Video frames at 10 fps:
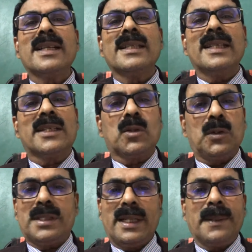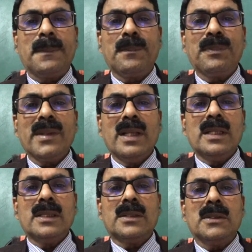that question.
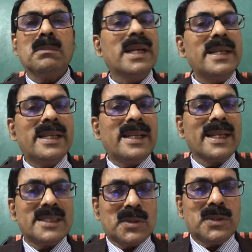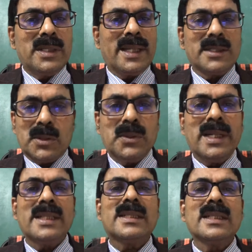So my dear young
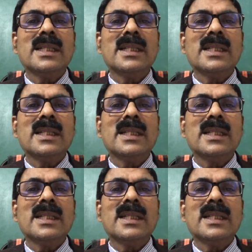students,